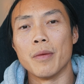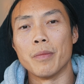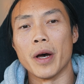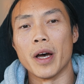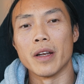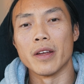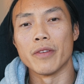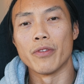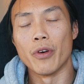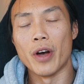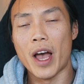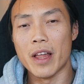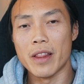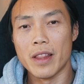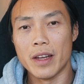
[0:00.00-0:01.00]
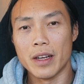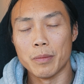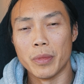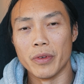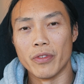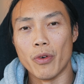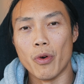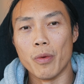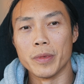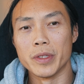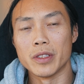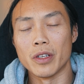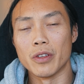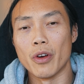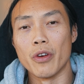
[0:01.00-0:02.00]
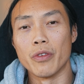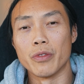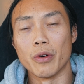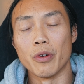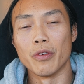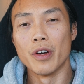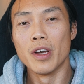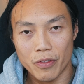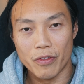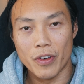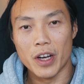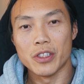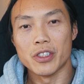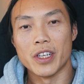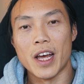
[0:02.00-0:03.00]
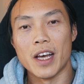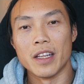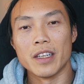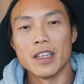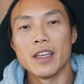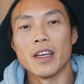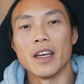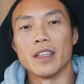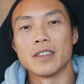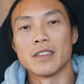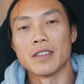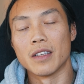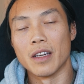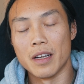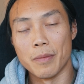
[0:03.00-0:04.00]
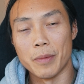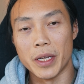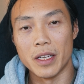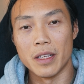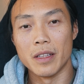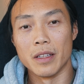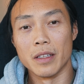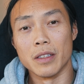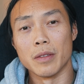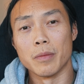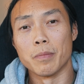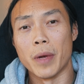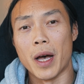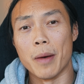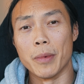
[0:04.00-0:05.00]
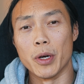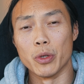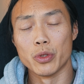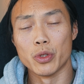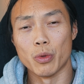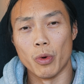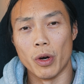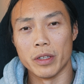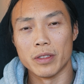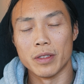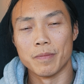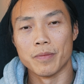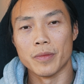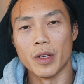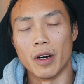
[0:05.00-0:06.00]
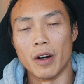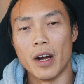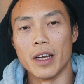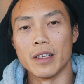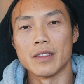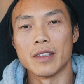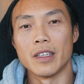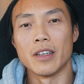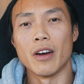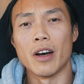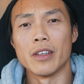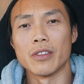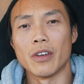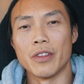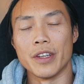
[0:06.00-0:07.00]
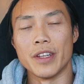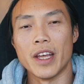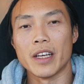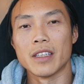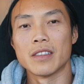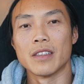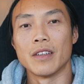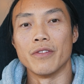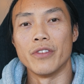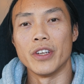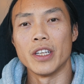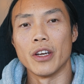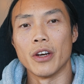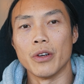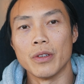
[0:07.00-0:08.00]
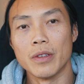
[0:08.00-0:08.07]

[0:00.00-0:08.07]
But for athletic performance and overall functionality, it's going to be the barbell squat. All right, see you guys on the next video.